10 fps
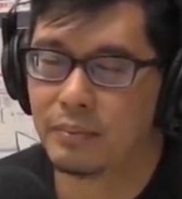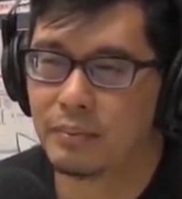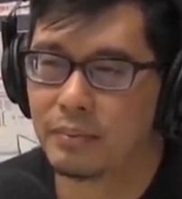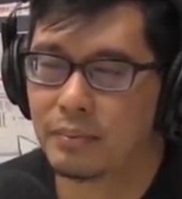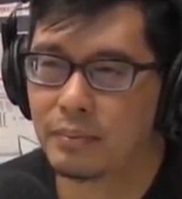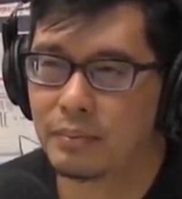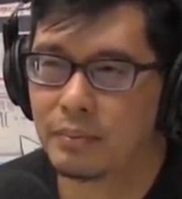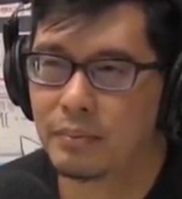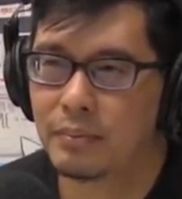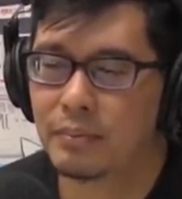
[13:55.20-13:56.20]

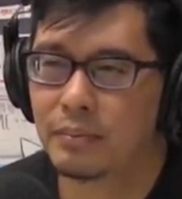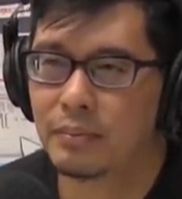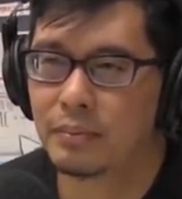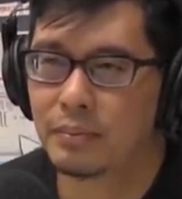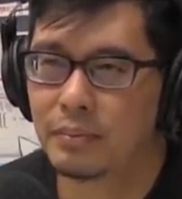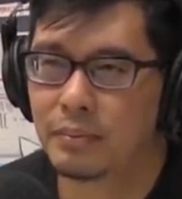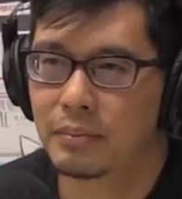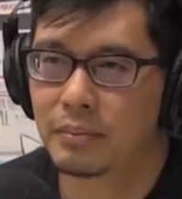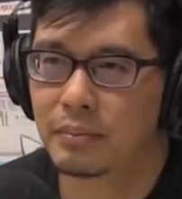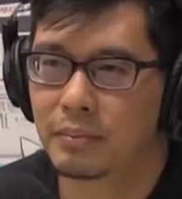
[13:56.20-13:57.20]

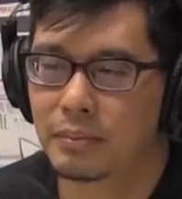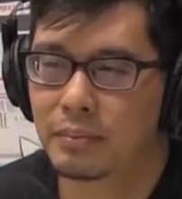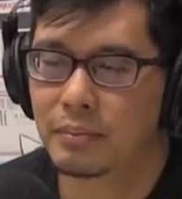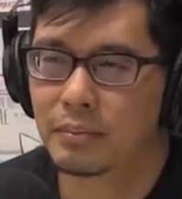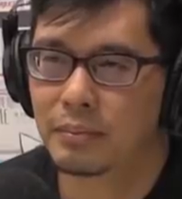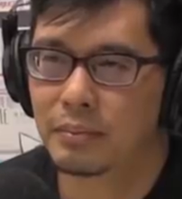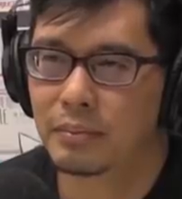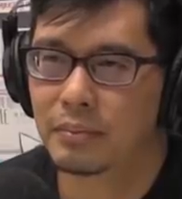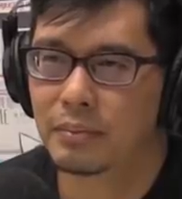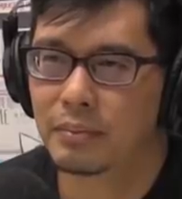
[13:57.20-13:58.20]

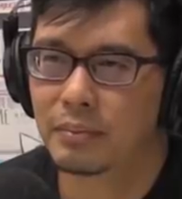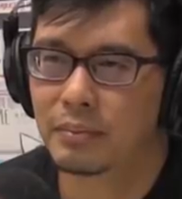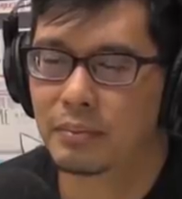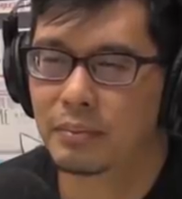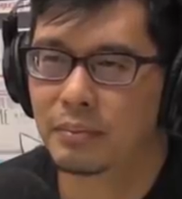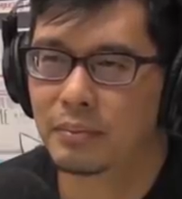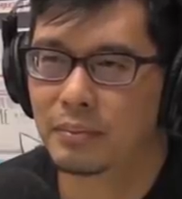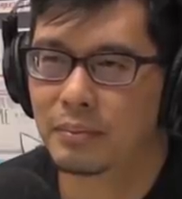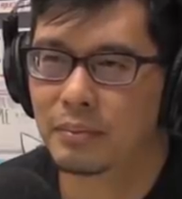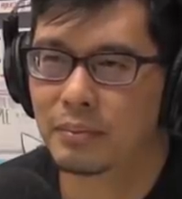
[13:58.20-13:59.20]

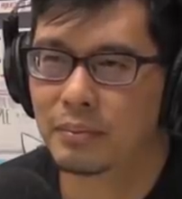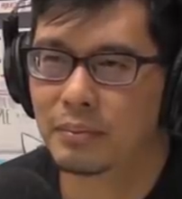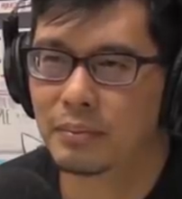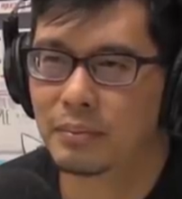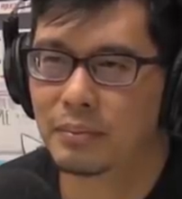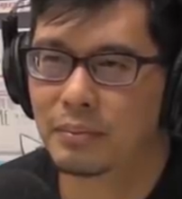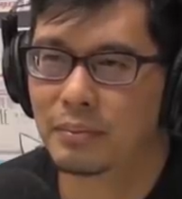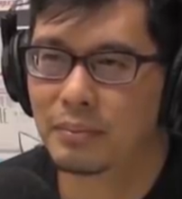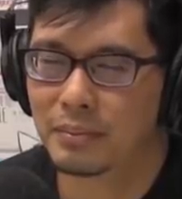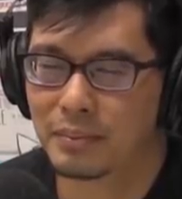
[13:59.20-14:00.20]

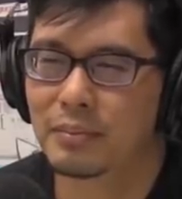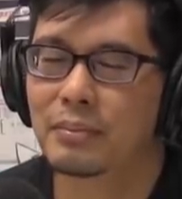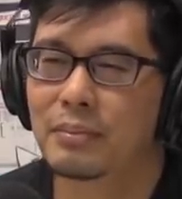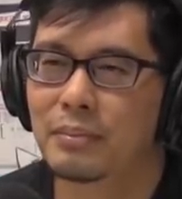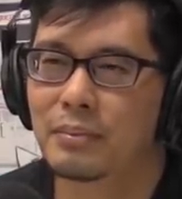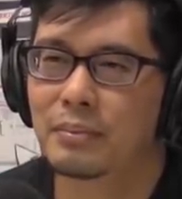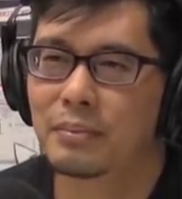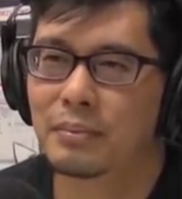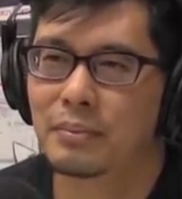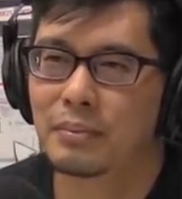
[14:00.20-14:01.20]

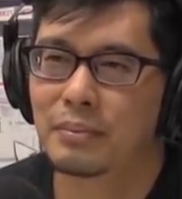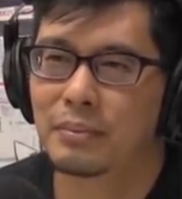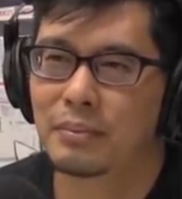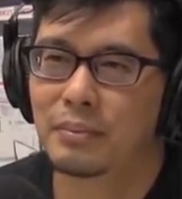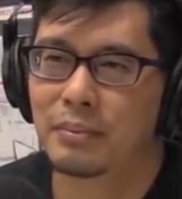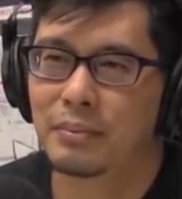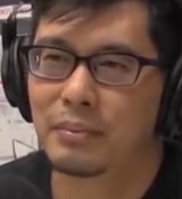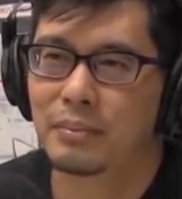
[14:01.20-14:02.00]
[no speech]